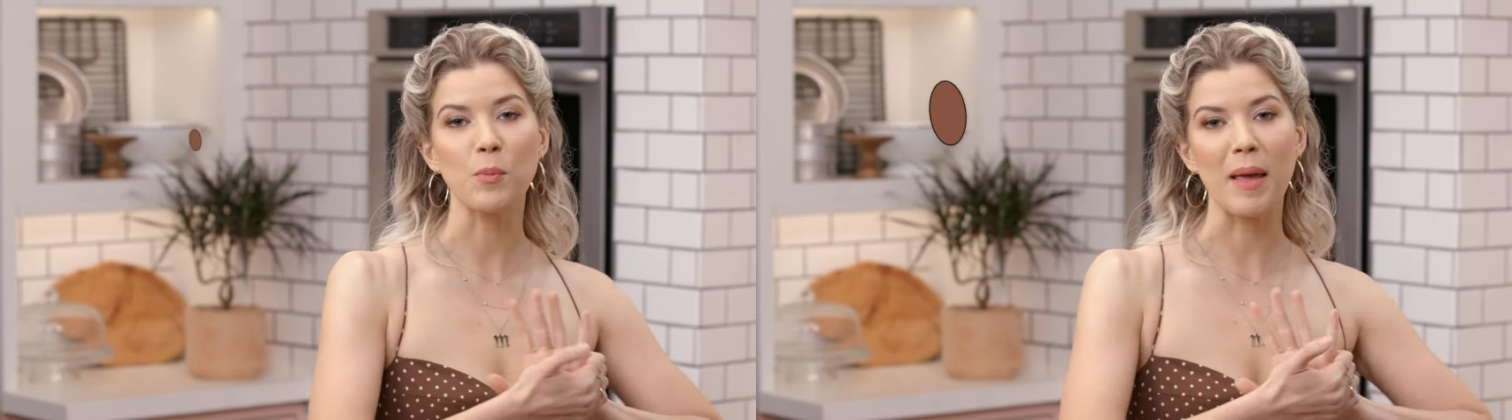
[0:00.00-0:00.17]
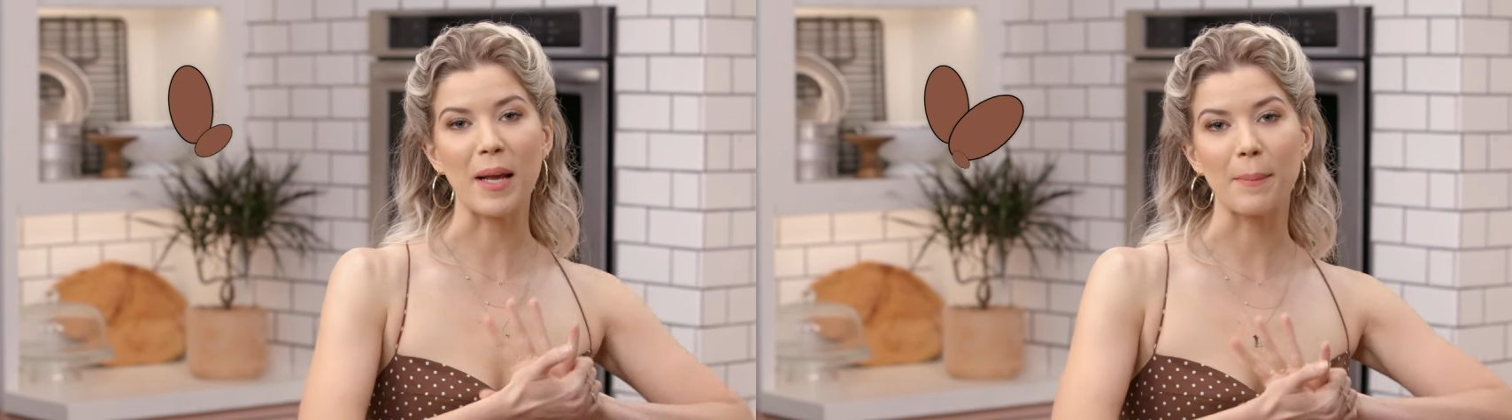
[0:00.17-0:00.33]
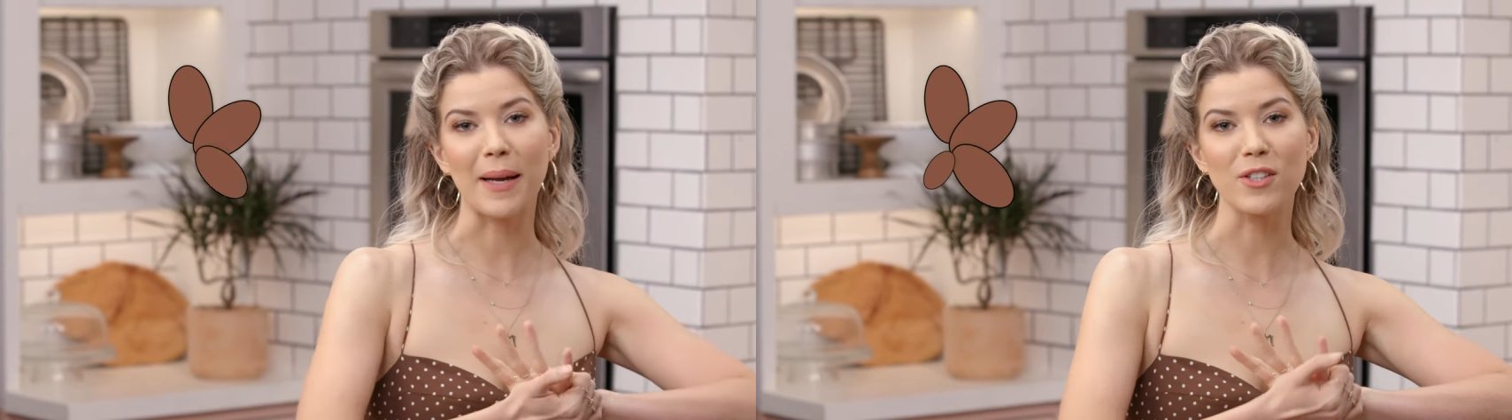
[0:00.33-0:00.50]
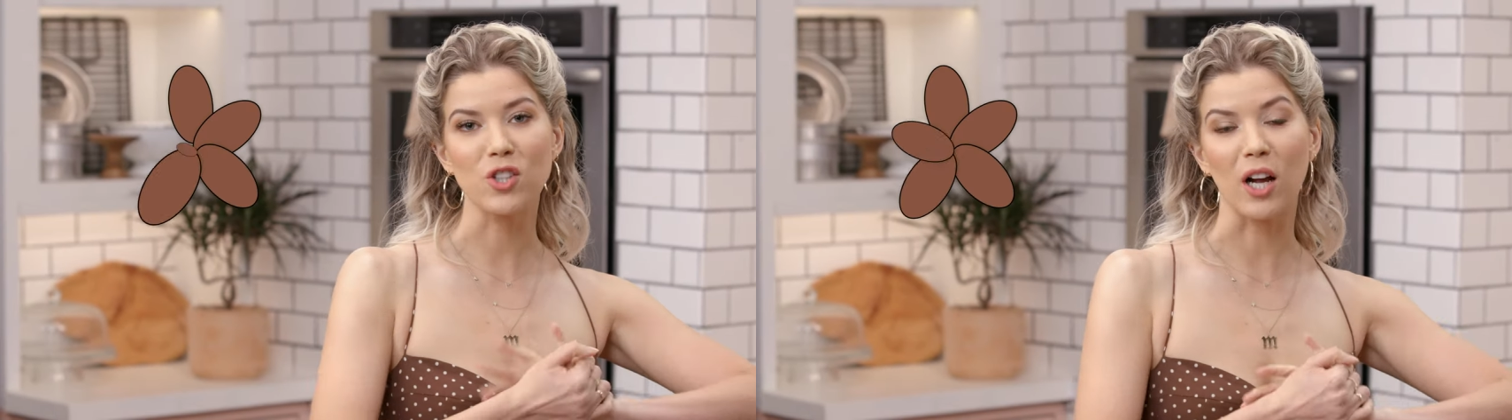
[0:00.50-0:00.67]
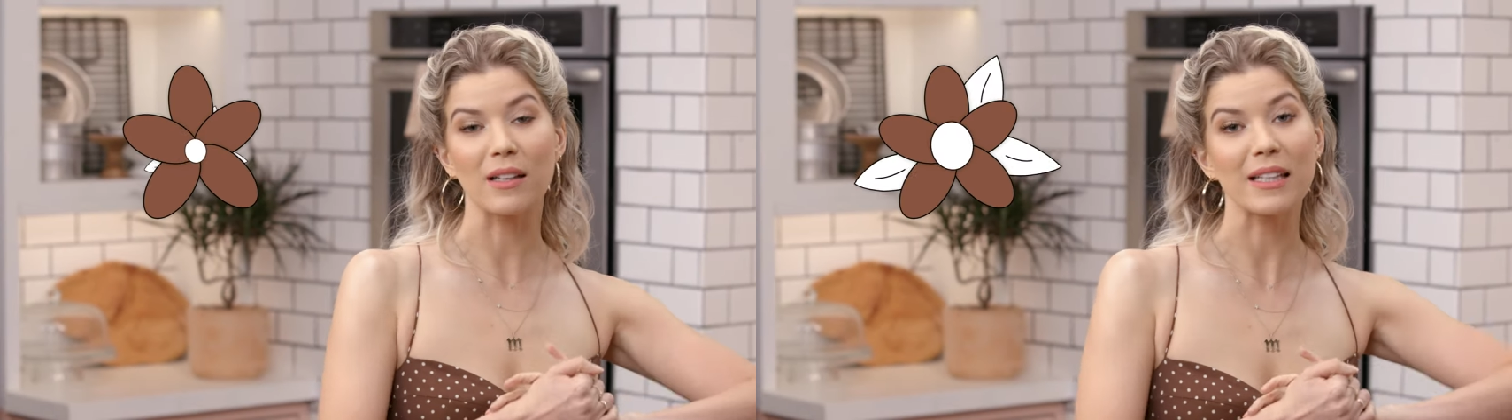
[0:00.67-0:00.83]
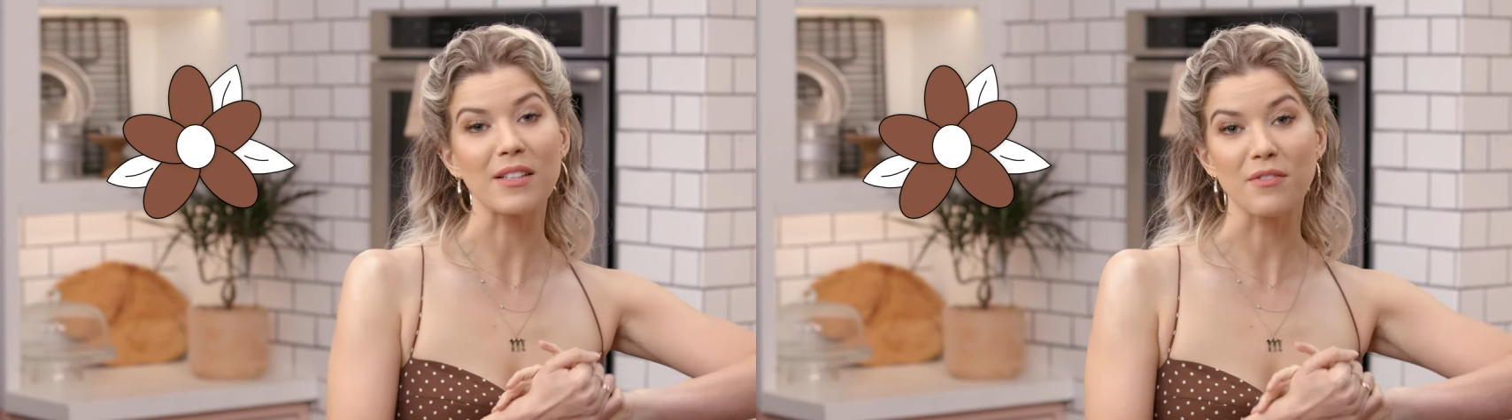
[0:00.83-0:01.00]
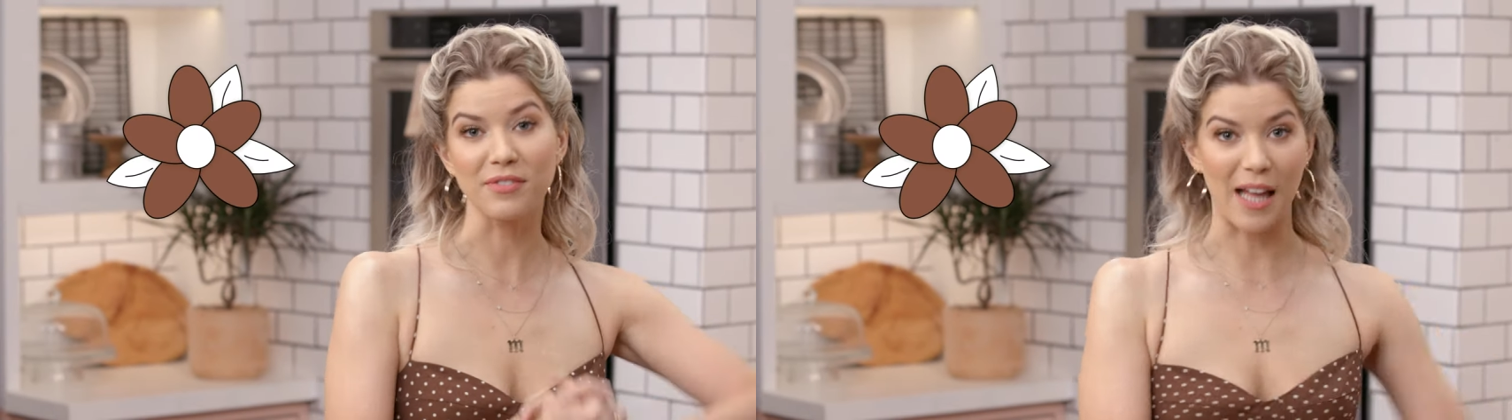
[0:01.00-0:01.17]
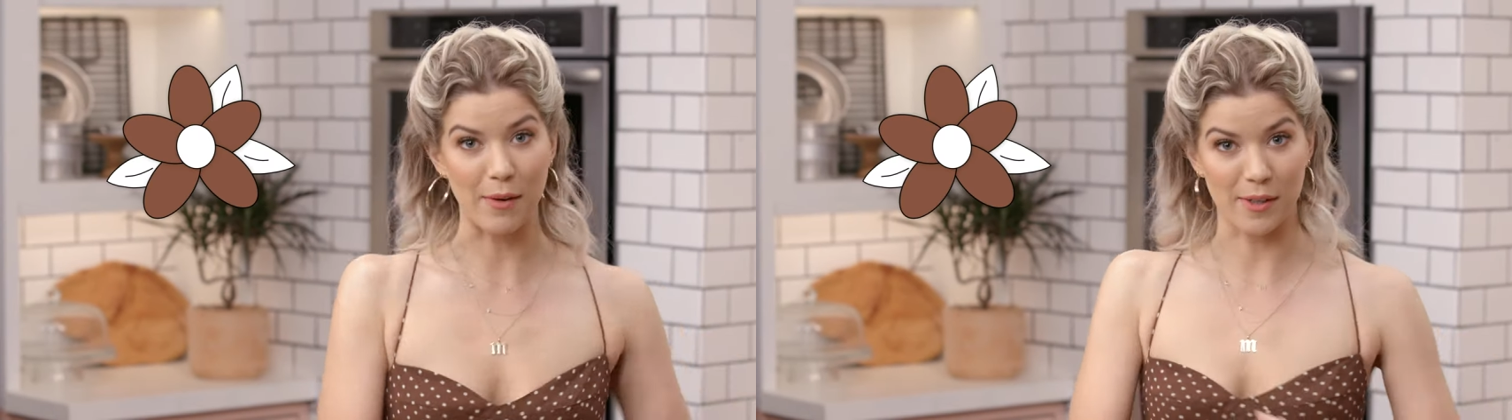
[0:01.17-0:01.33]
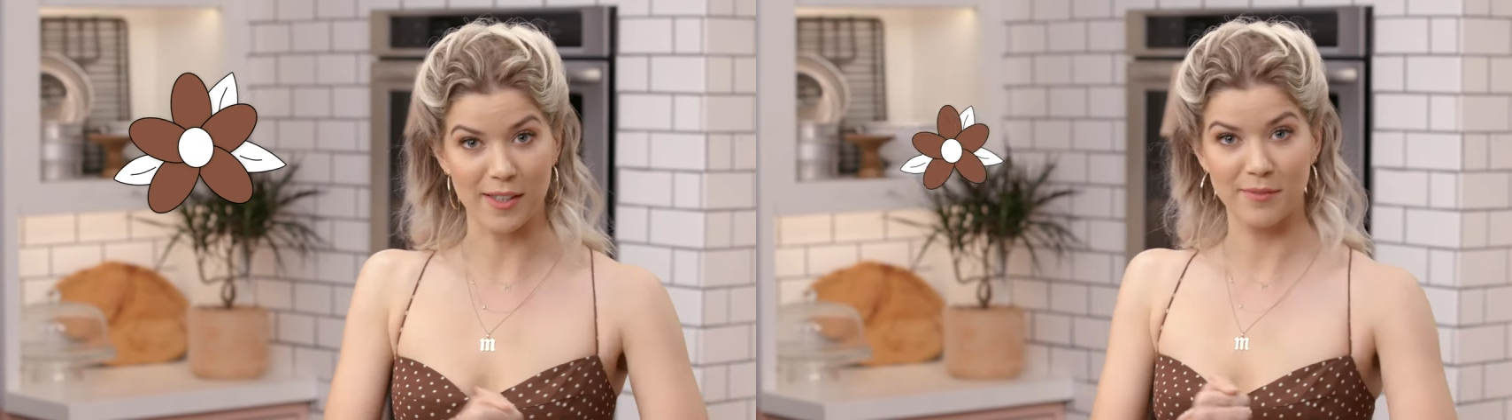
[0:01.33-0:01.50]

make my chocolate flower.